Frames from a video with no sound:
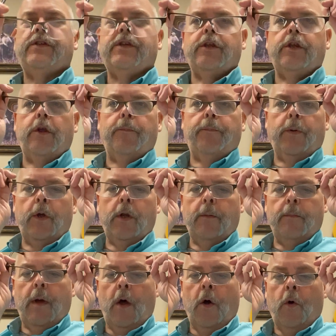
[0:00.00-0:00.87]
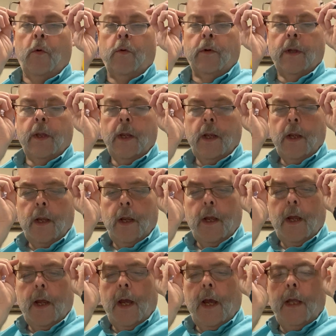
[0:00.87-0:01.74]
and you put them on,
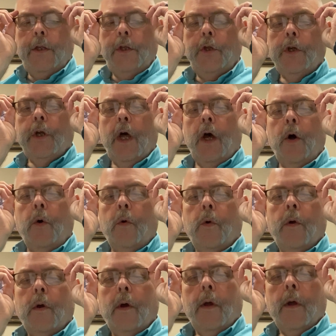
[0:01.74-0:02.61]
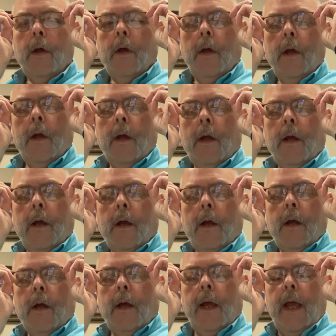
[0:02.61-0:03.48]
and you go,
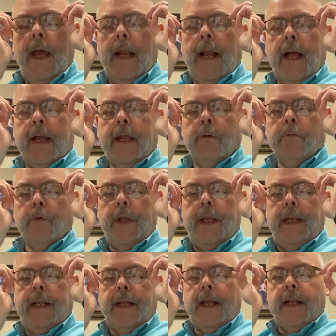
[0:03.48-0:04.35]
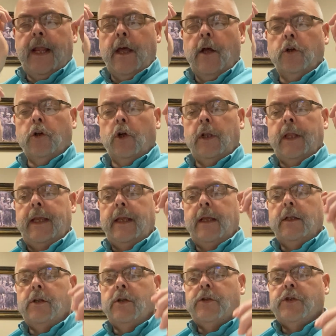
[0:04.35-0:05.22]
and I can read, an
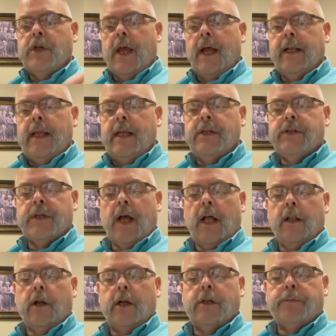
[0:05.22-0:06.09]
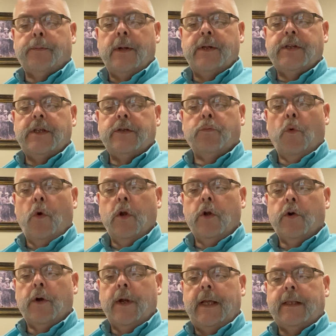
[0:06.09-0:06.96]
elderly Chinese scholar expresses
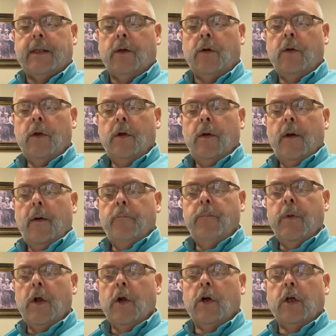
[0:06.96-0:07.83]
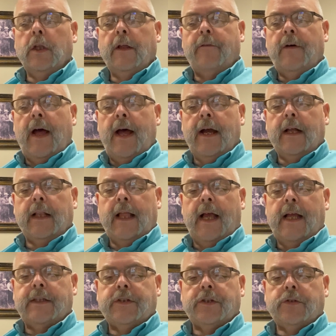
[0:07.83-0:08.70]
wonder at the miracle of
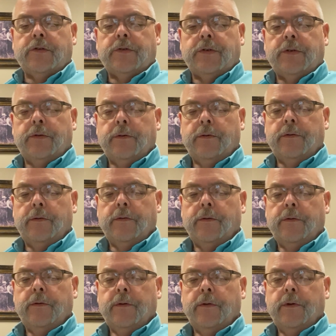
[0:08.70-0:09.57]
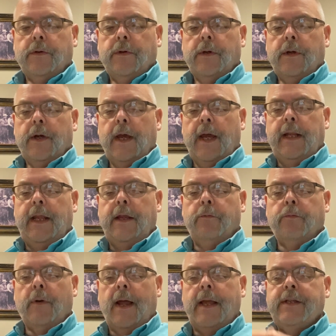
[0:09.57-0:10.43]
eyeglasses, and he
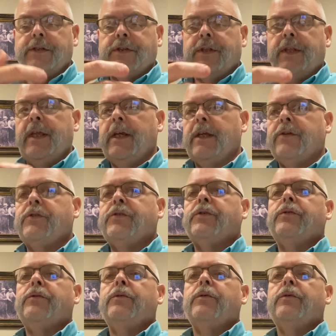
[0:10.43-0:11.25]
writes this